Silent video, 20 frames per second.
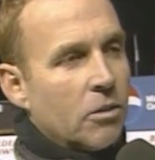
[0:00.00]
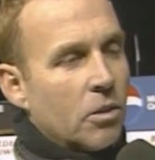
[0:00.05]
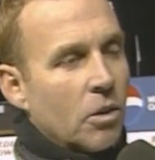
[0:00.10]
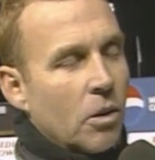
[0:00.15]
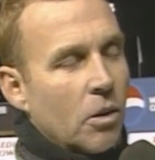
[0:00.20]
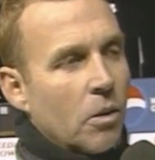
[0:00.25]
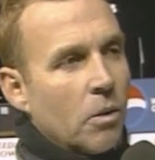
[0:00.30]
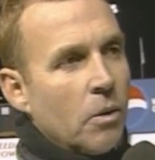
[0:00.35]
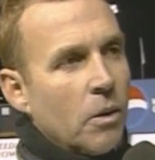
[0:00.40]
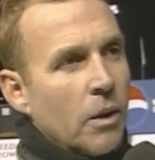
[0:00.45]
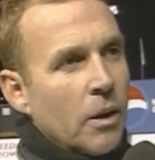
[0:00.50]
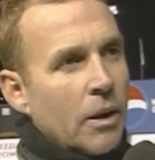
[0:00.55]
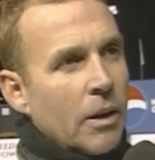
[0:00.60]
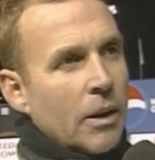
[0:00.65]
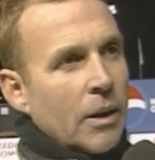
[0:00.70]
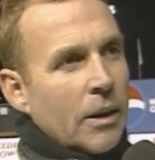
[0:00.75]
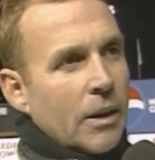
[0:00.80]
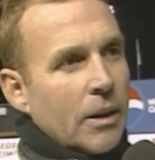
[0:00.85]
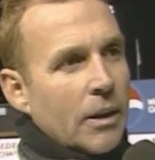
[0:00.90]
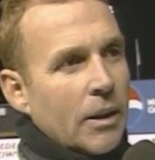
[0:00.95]
So
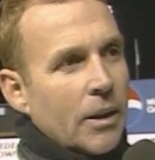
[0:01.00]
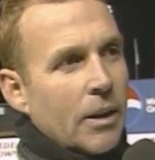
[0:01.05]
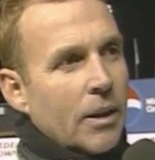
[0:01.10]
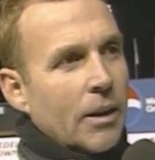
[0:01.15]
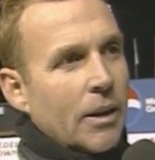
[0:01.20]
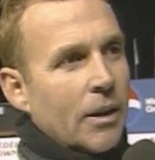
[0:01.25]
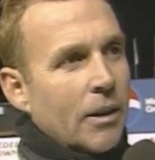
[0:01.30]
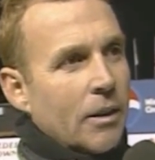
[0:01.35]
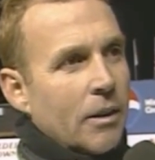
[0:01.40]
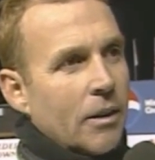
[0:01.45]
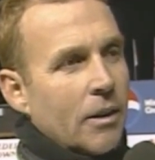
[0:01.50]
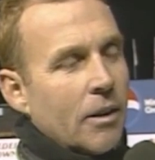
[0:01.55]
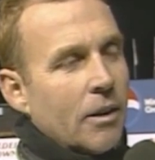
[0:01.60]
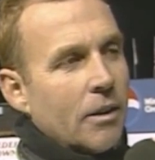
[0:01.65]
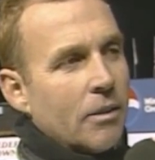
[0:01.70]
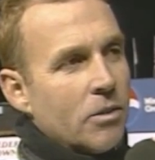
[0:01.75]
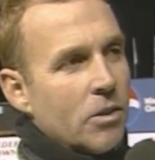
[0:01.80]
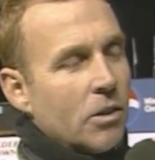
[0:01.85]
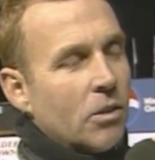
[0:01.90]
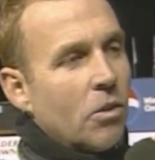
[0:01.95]
uh,
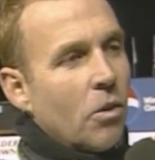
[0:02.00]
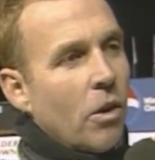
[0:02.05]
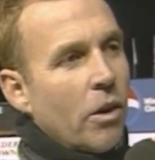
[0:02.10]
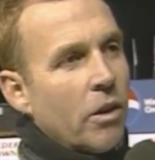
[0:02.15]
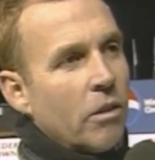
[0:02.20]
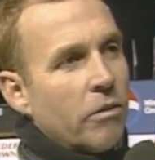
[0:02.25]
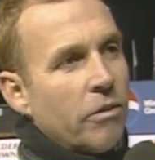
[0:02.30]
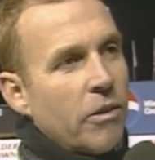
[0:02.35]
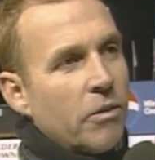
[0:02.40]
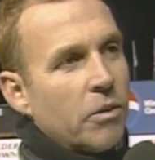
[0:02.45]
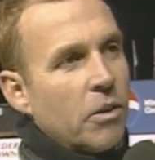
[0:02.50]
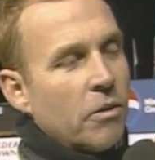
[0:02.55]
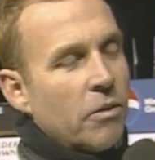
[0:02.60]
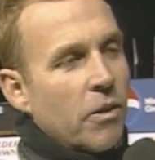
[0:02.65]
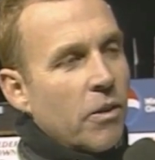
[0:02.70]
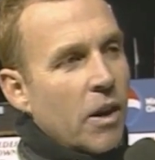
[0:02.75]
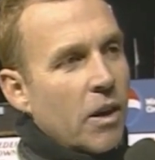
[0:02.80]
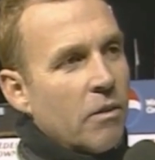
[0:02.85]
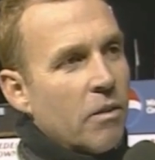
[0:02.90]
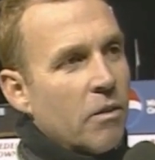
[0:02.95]
she trotted
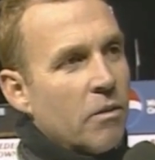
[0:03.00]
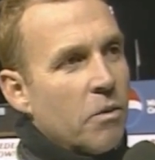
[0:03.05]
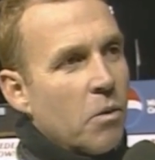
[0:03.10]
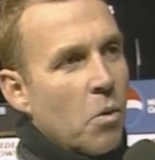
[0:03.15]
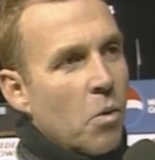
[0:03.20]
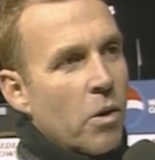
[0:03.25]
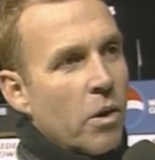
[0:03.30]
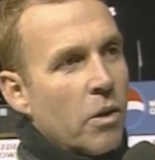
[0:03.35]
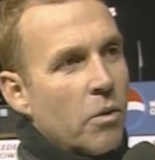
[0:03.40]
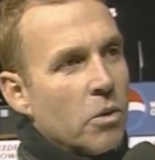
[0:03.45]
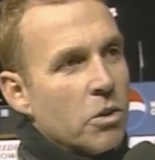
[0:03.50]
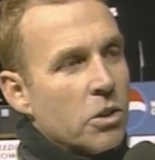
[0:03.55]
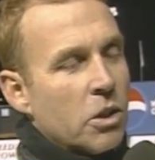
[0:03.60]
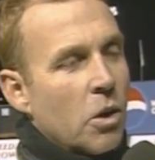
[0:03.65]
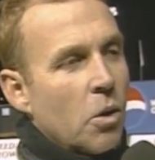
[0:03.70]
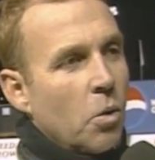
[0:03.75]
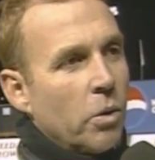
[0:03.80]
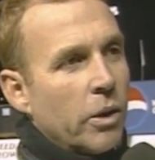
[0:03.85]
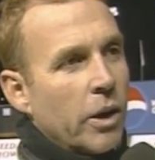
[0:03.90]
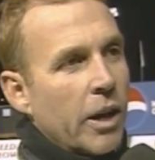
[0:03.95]
55 and 4. It was
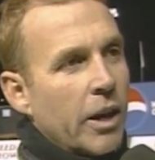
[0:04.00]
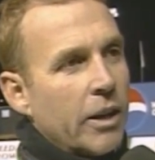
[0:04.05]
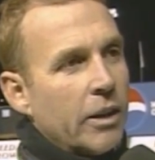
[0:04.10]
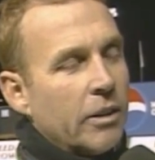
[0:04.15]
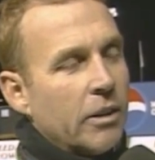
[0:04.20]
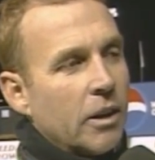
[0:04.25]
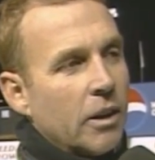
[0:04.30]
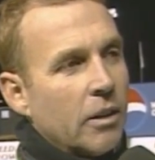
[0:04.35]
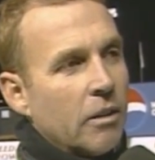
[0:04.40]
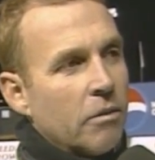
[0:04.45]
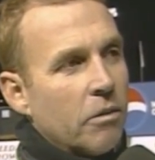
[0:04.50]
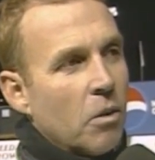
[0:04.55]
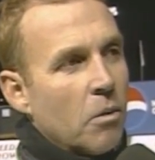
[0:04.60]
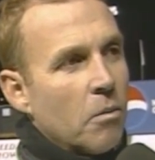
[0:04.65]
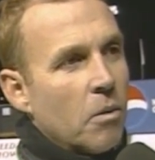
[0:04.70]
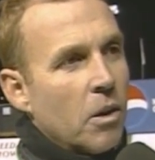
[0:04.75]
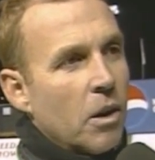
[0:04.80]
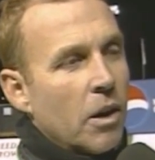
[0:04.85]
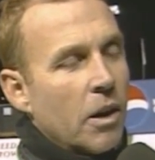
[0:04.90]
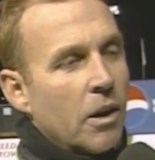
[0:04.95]
cold night, and
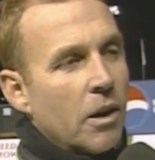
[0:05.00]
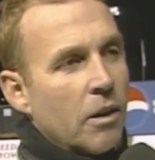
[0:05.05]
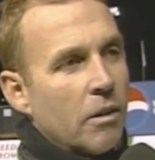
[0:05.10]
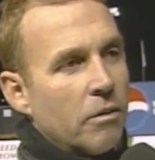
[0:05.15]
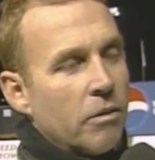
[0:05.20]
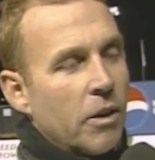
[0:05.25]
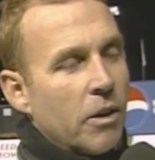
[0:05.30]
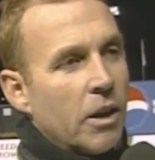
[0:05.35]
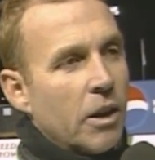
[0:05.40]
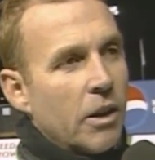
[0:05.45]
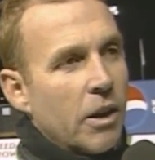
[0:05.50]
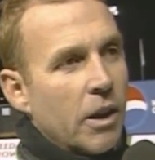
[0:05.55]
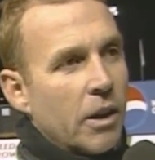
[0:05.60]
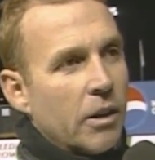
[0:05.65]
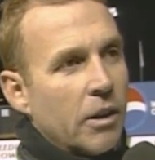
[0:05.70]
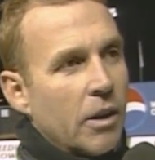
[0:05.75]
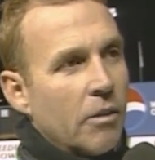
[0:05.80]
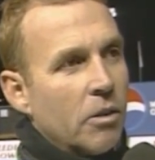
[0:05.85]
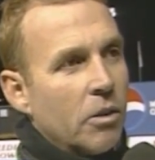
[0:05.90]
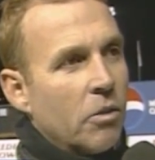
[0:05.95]
from a filly
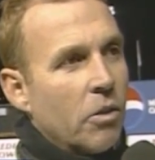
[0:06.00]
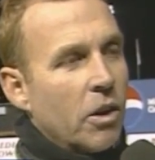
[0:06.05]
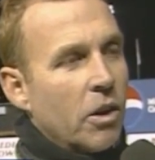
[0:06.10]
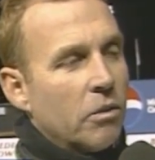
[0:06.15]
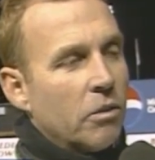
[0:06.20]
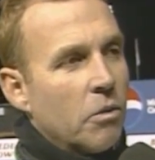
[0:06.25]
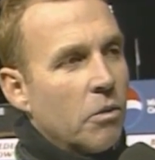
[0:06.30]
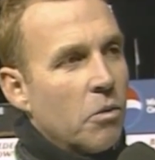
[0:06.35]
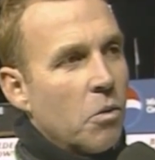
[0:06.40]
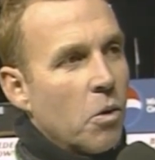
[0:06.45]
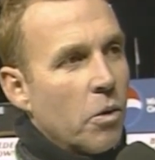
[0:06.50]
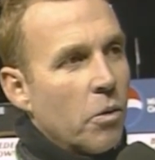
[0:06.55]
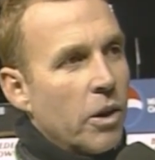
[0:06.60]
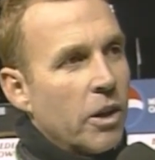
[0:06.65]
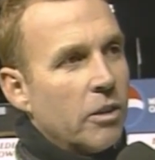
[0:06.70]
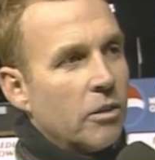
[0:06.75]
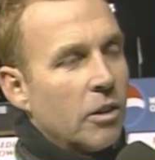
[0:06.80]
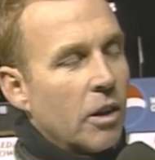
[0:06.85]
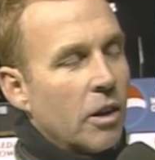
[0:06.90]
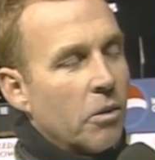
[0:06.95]
that haven't raced for four
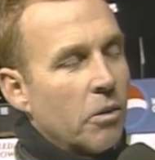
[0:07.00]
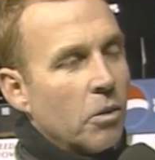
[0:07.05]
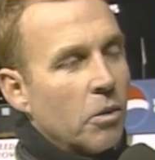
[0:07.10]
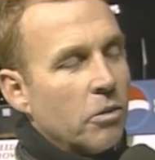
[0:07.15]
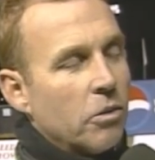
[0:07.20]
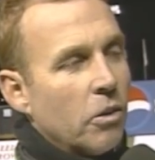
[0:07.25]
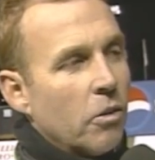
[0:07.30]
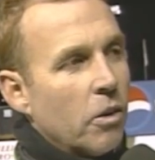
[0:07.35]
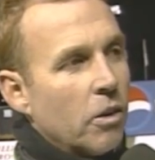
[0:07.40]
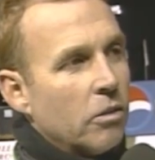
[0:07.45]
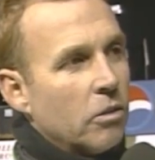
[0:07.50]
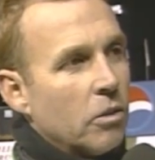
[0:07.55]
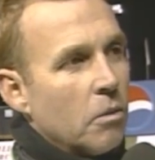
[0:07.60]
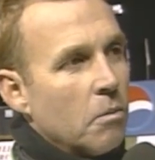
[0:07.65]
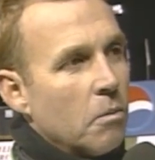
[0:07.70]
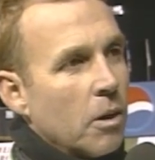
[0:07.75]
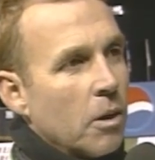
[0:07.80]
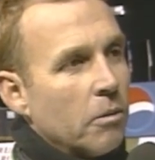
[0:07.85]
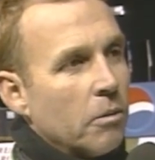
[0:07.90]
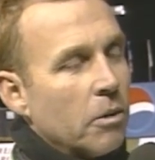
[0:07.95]
weeks, I thought she raced
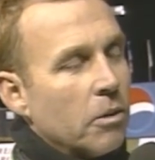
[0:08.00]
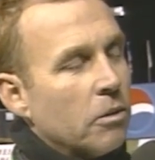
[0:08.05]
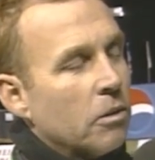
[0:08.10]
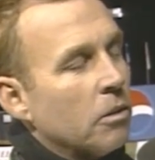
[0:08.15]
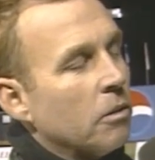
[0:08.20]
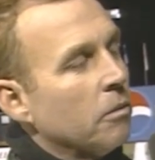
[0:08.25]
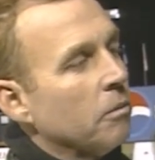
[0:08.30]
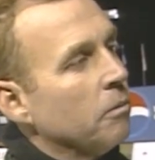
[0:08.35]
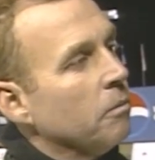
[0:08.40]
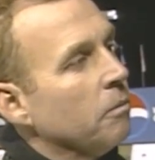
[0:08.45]
tremendous.